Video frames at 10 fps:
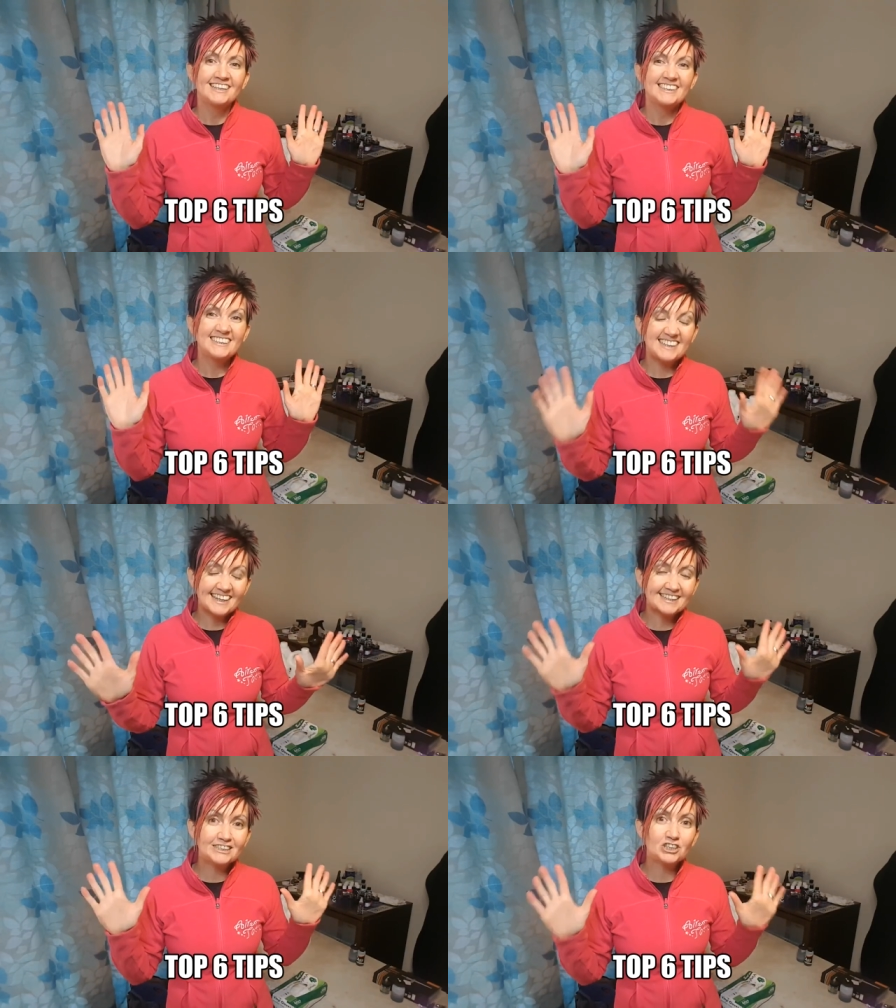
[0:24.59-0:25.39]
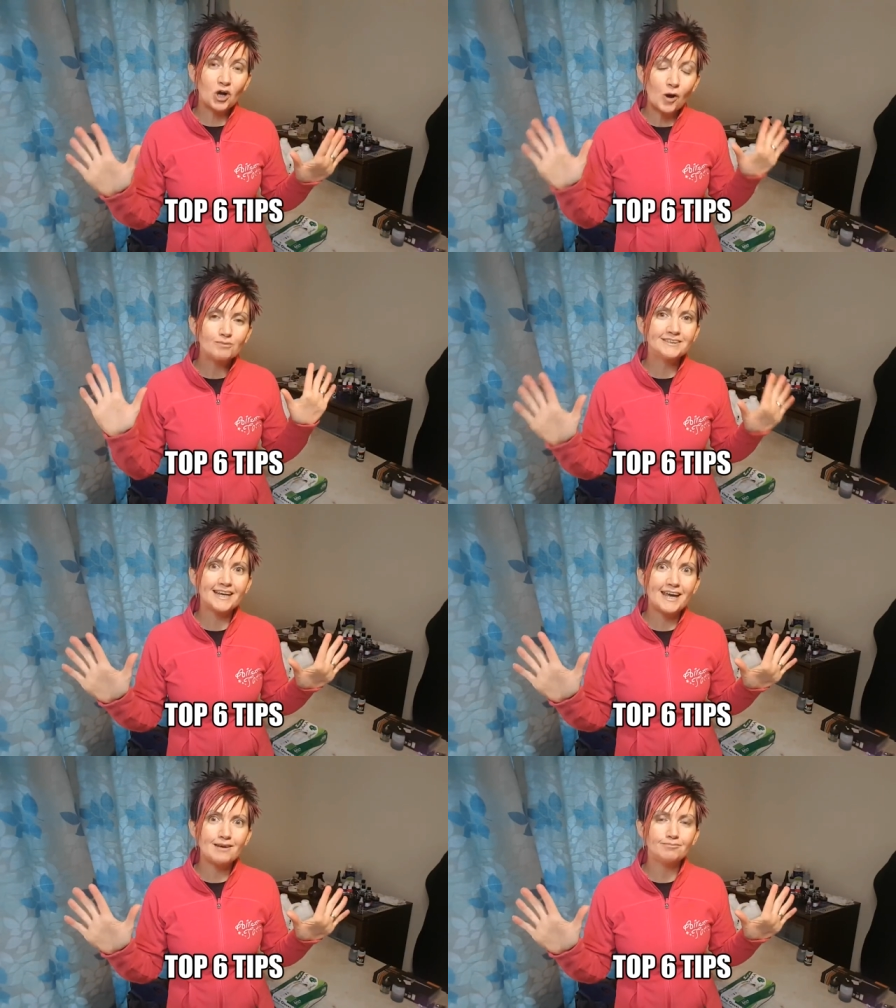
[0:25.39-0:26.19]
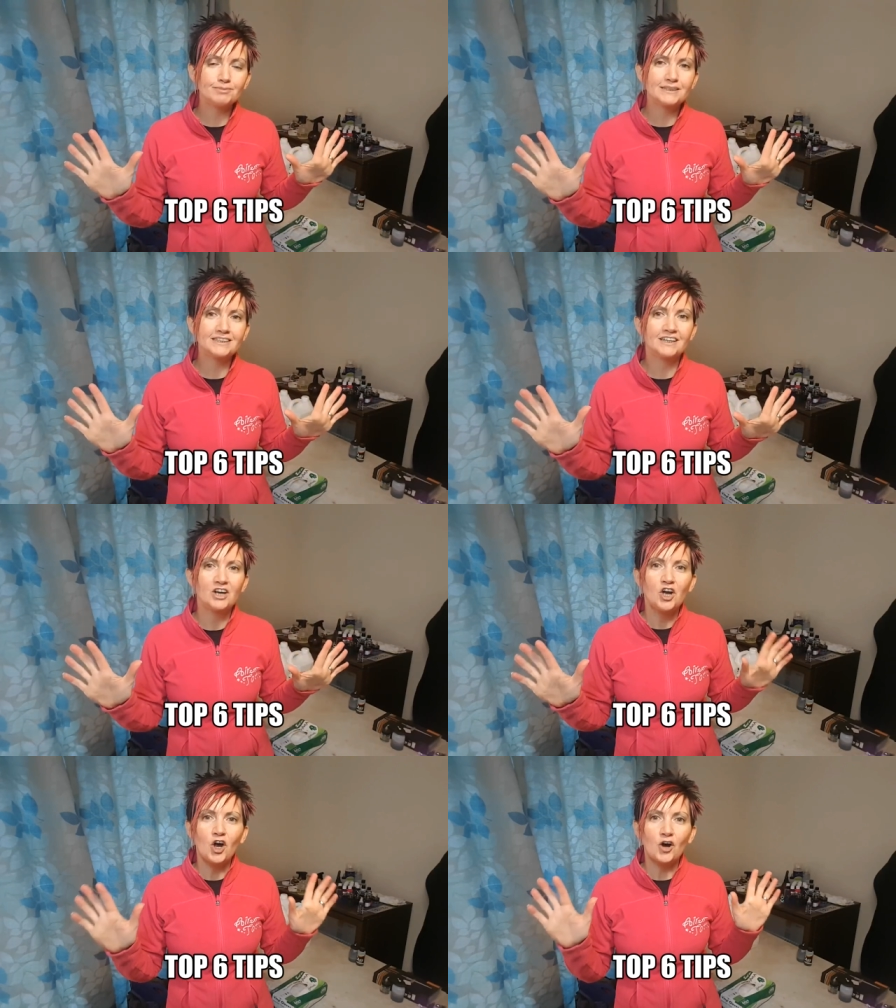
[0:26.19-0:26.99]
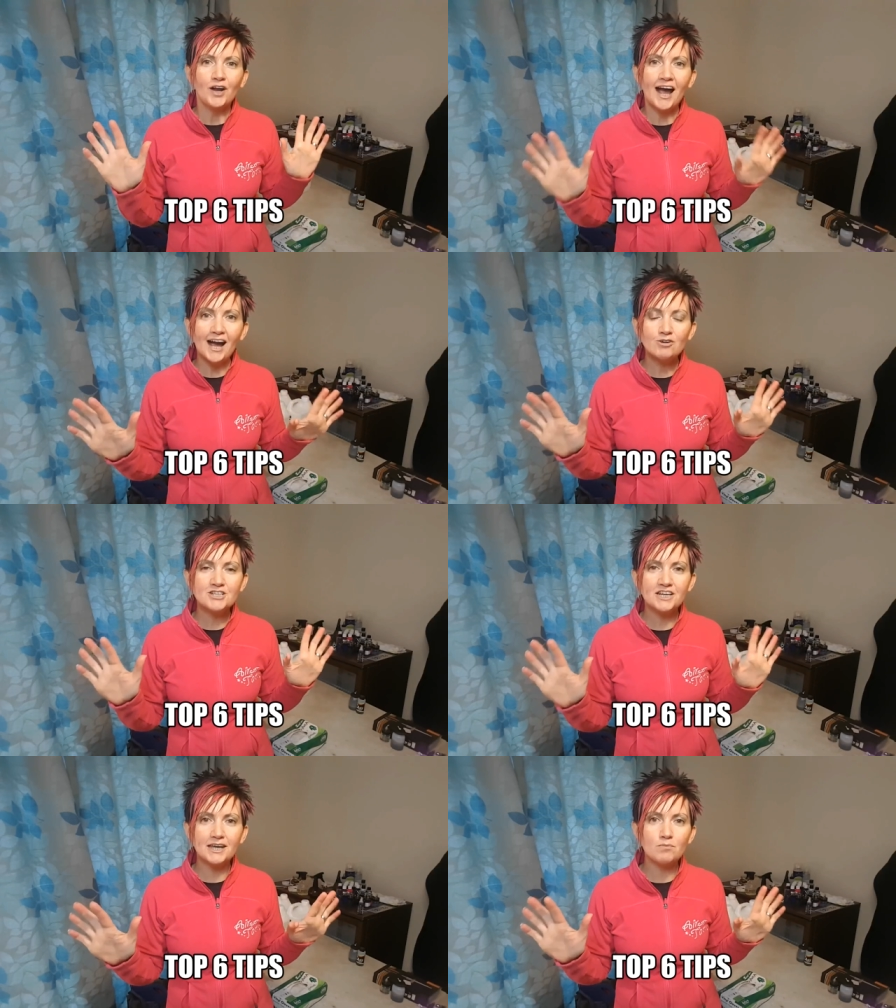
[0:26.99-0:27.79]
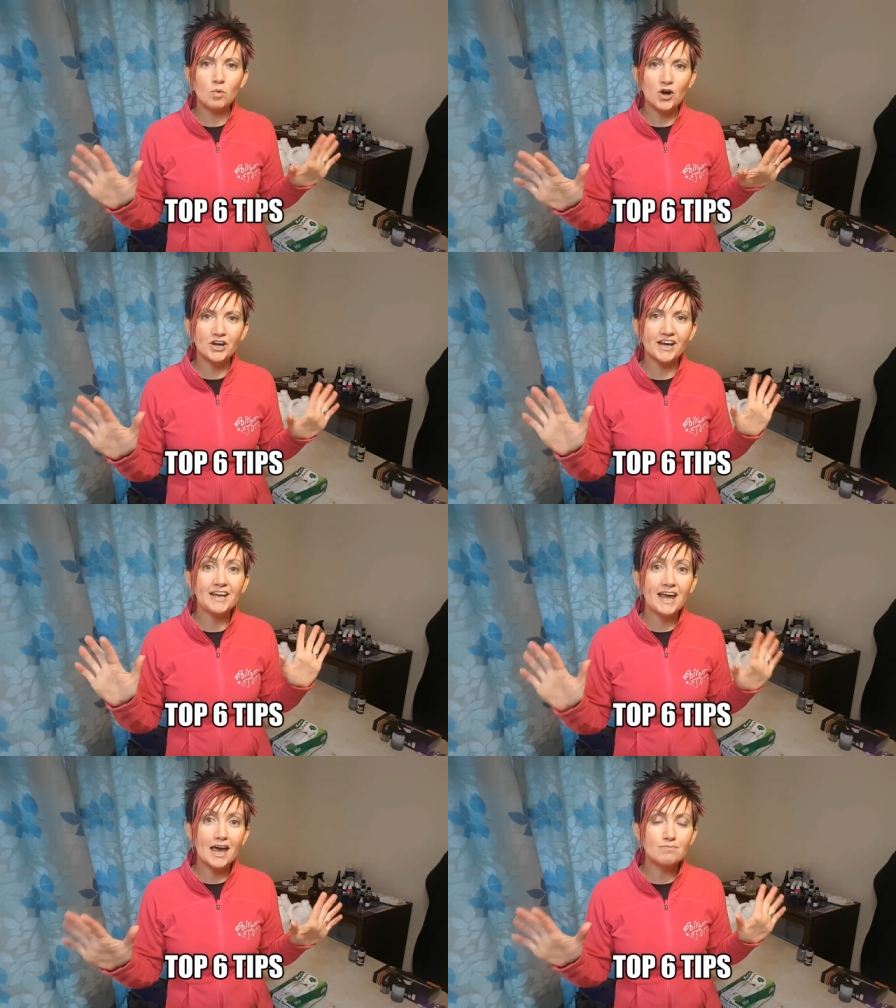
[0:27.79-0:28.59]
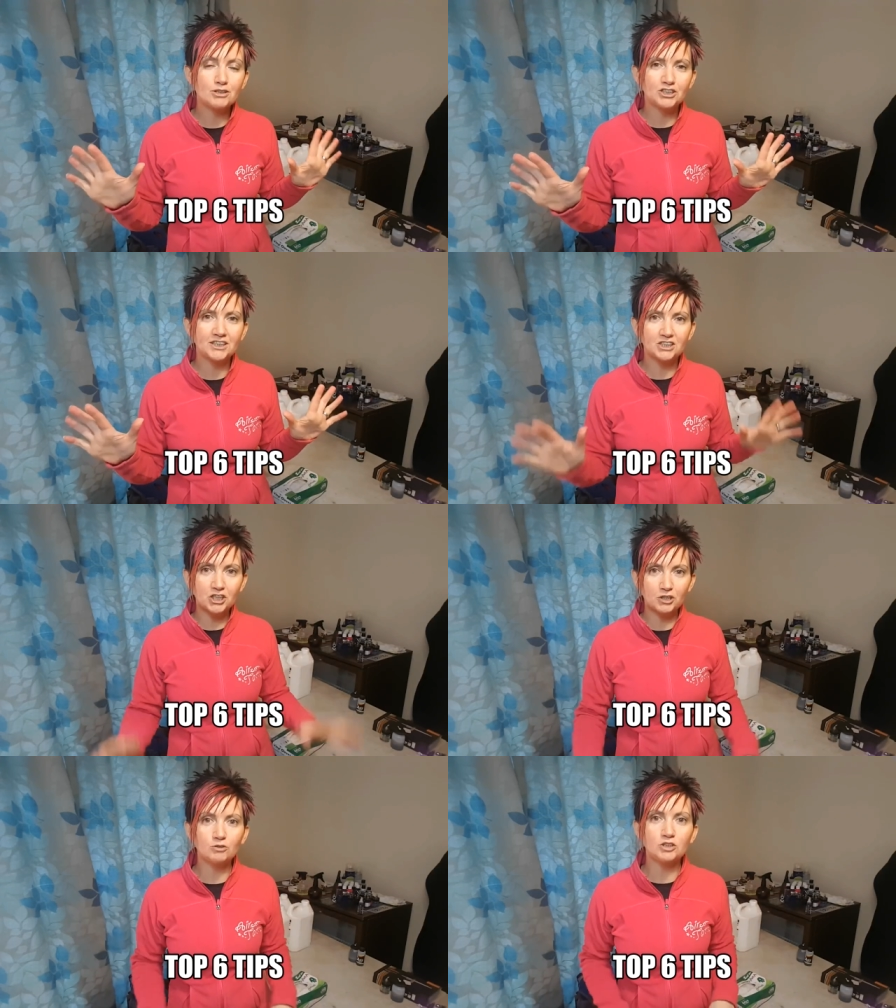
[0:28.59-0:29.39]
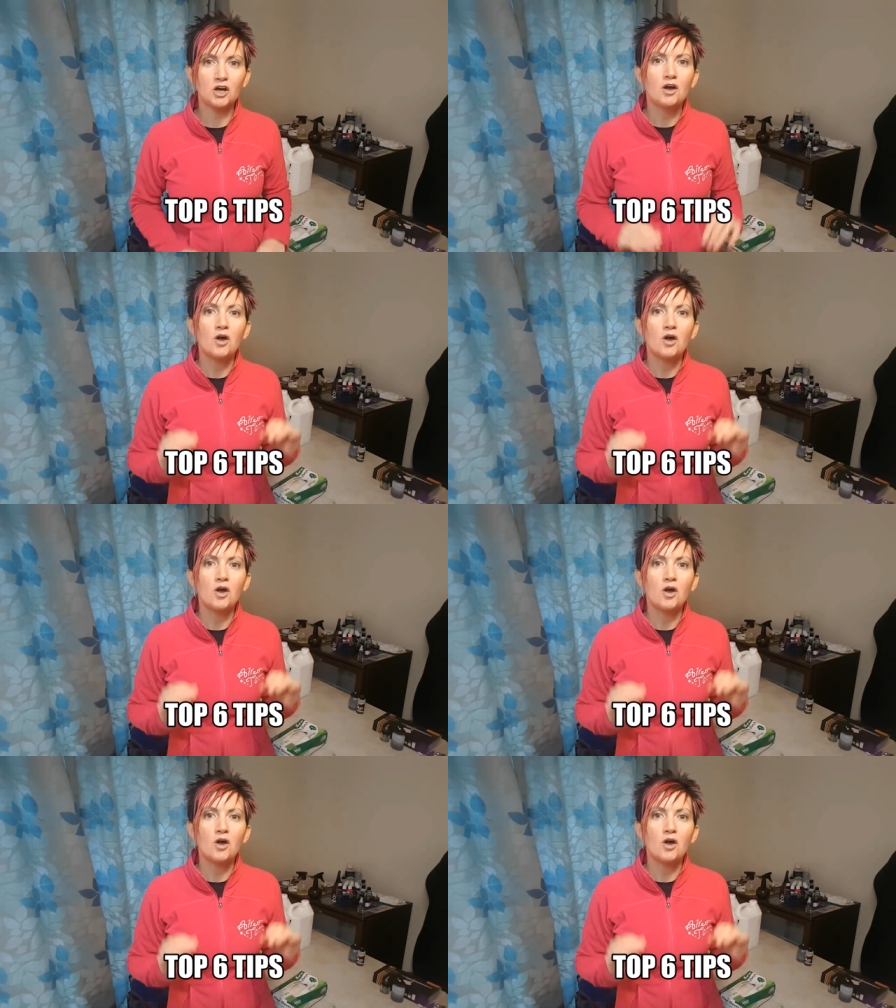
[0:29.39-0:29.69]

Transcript: six top tips on how to keep working airbrush tattoos